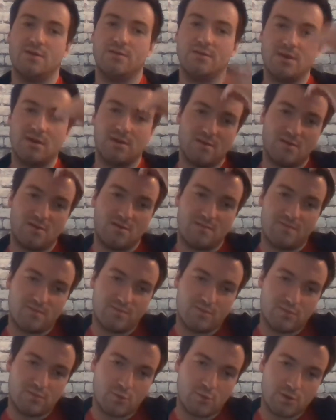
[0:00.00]
All the
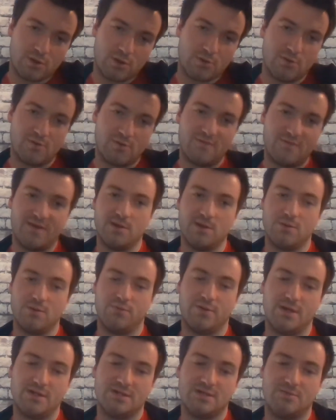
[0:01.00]
other quote-unquote value
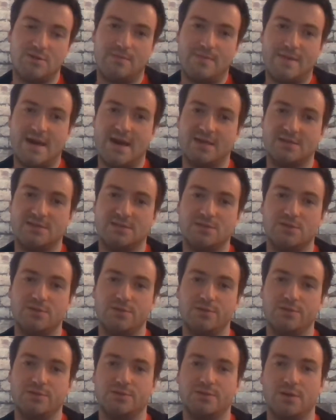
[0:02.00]
plays, I'm going to pass
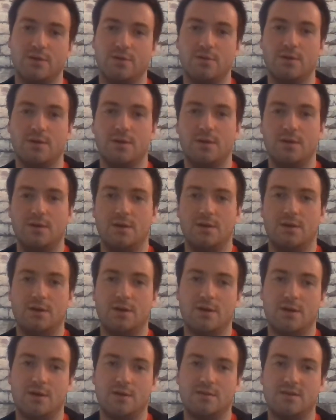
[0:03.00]
too. So
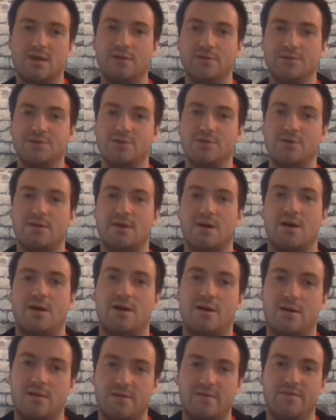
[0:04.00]
that'll do it
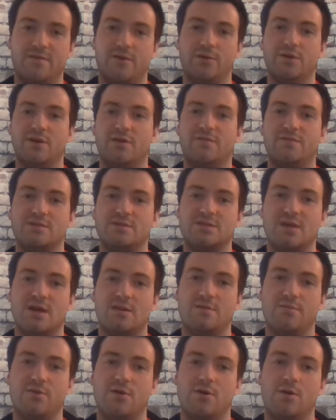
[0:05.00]
on Philadelphia
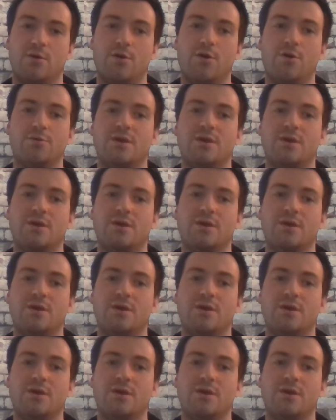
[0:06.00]
side of the ball.